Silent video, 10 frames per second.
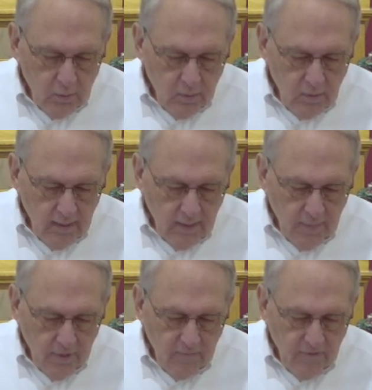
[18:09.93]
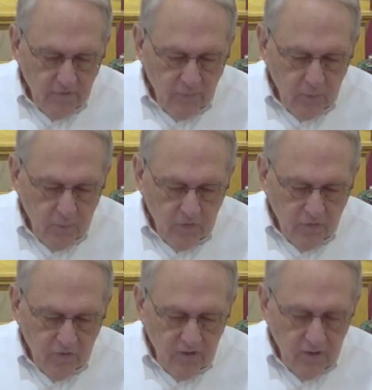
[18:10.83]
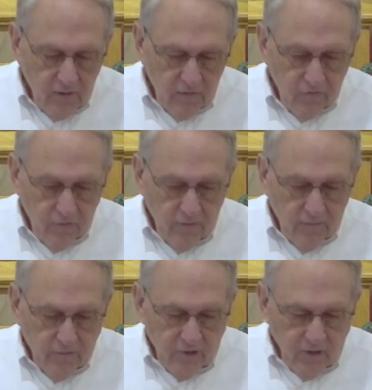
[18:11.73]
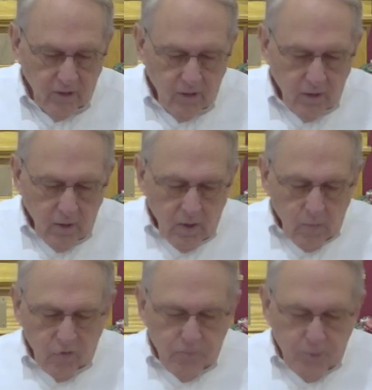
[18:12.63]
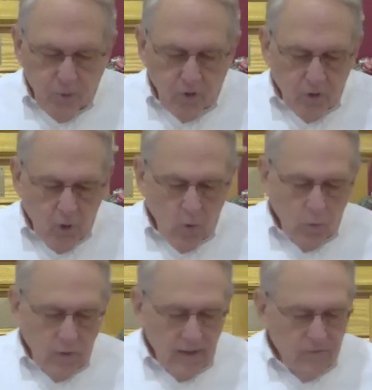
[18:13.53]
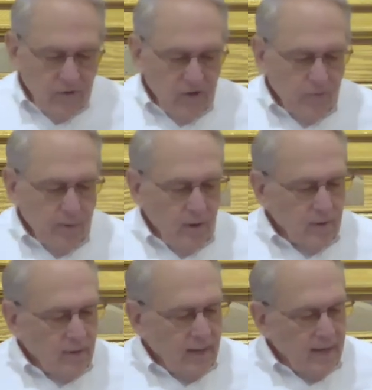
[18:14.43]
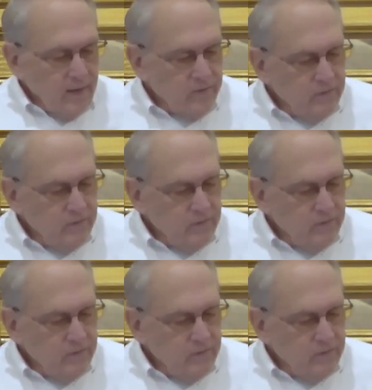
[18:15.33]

The latter part of verse 21 the, city, the street of the city was pure gold like transparent glass.